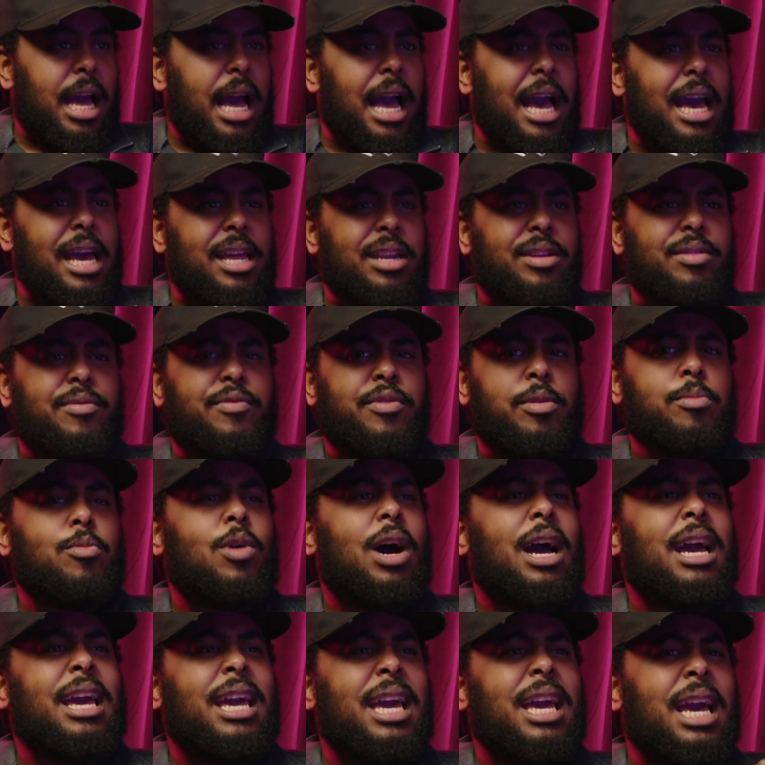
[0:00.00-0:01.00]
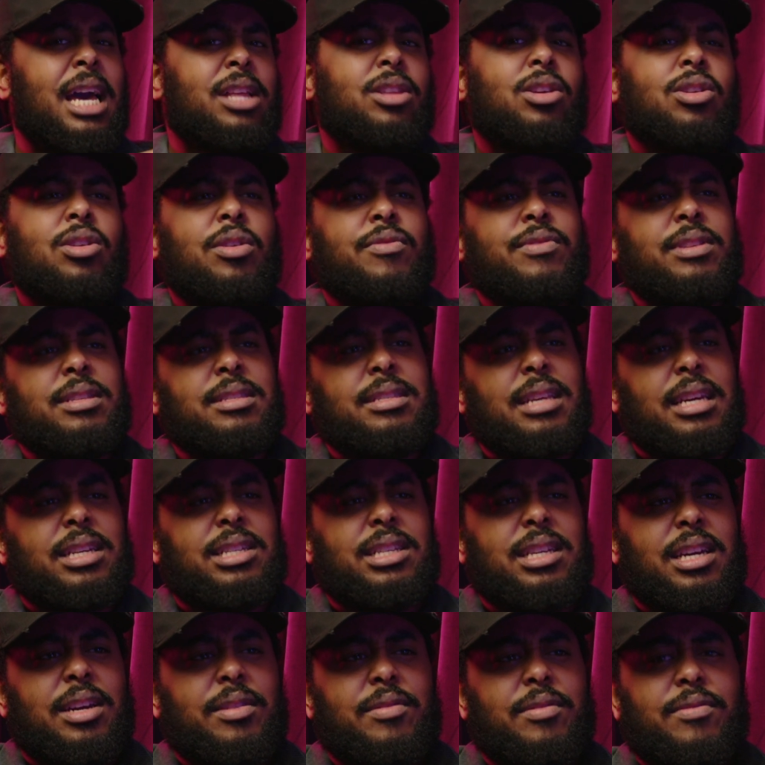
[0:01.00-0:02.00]
And from what I hear, I don't know if this is
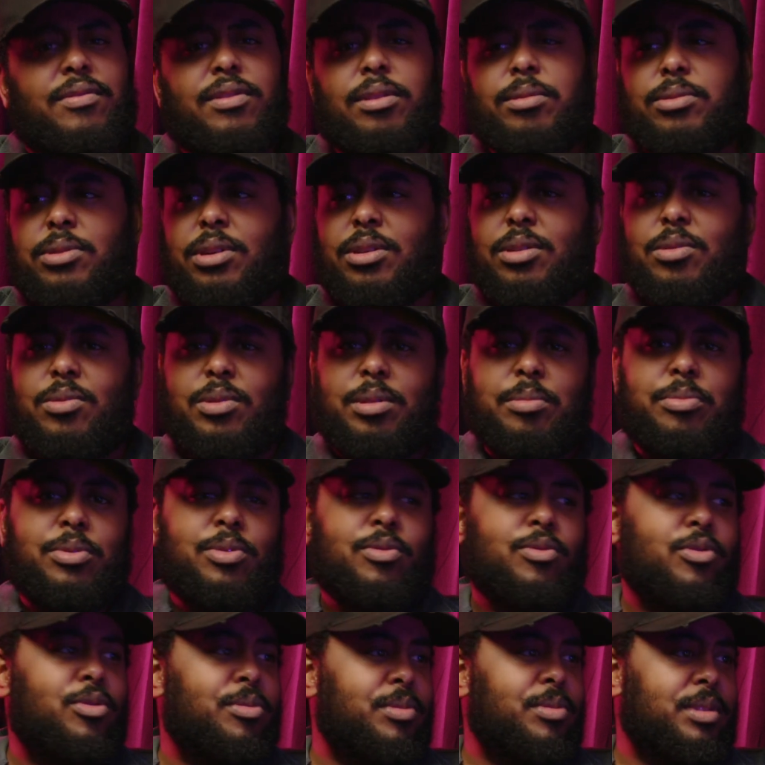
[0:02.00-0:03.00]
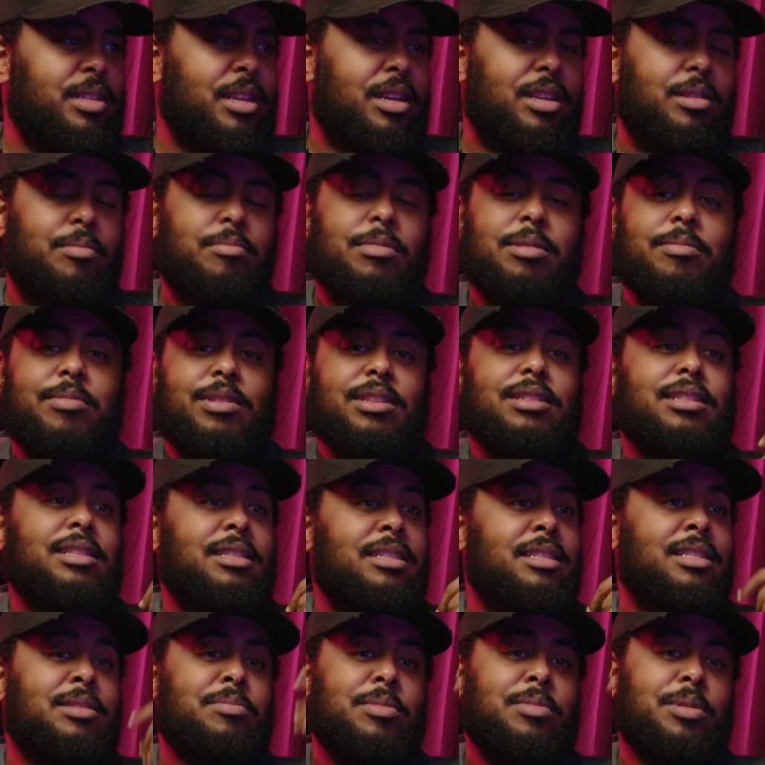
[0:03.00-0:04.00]
actually confirmed, so I don't want to put rumors out there. Maybe
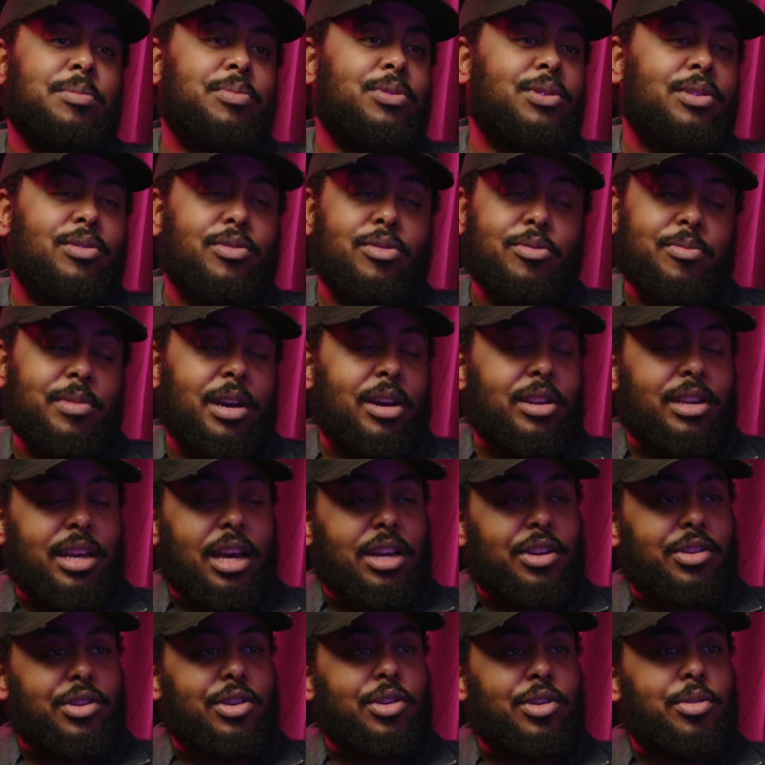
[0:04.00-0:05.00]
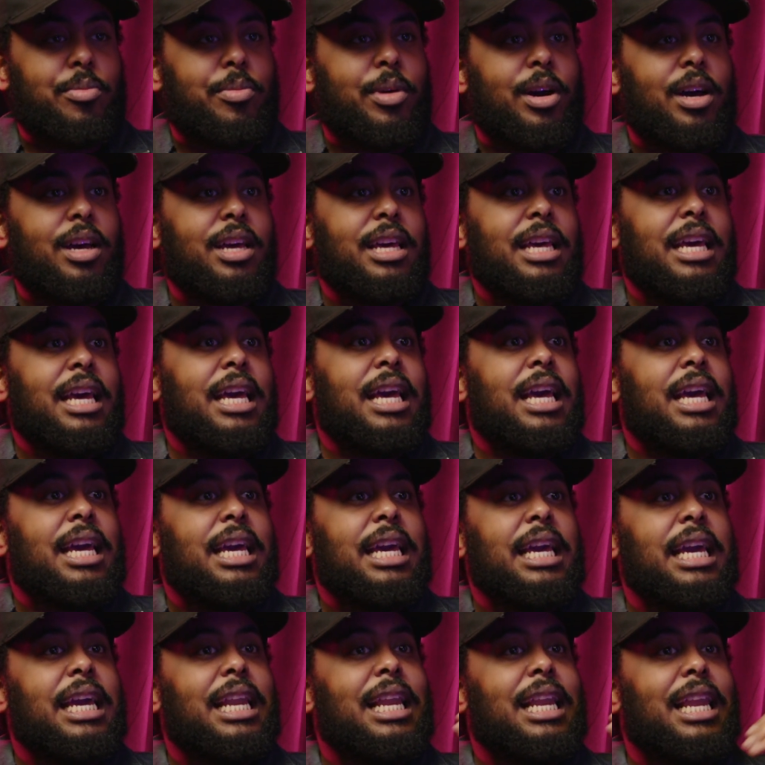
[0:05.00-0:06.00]
this is me putting a rumor out there, I don't know. But
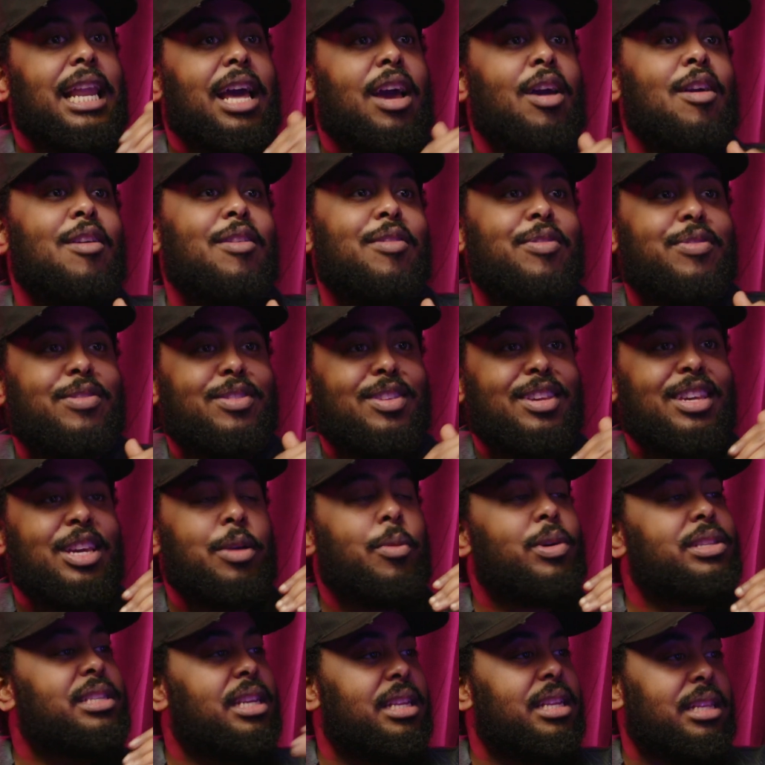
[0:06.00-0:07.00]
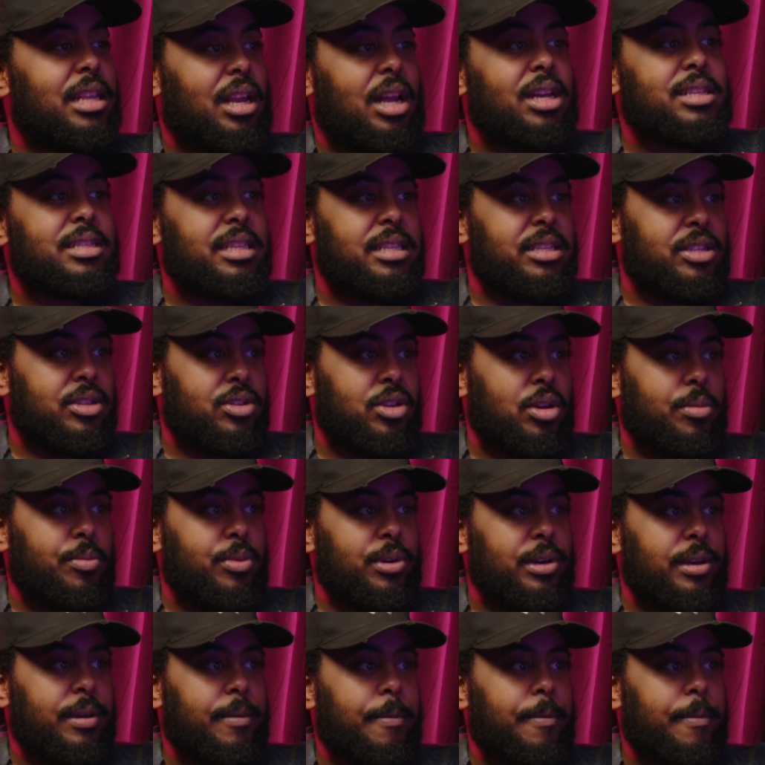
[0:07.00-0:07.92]
he left, he wasn't in the last season of Top Boy.